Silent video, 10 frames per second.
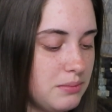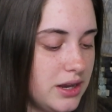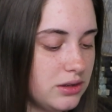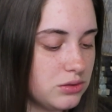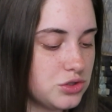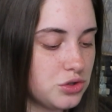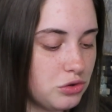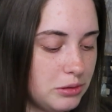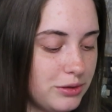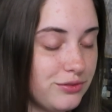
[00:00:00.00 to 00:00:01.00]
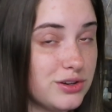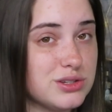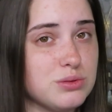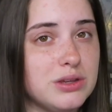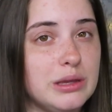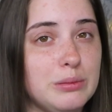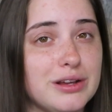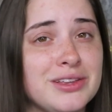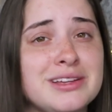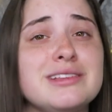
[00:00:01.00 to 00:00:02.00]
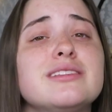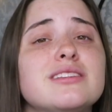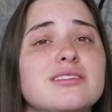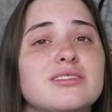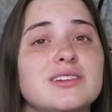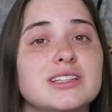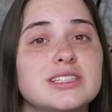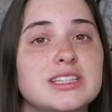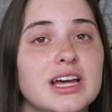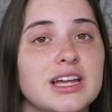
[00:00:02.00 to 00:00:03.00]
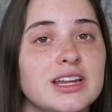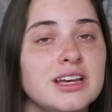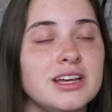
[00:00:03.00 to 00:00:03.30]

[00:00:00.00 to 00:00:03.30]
medical treatment for his leukemia. It's really sad.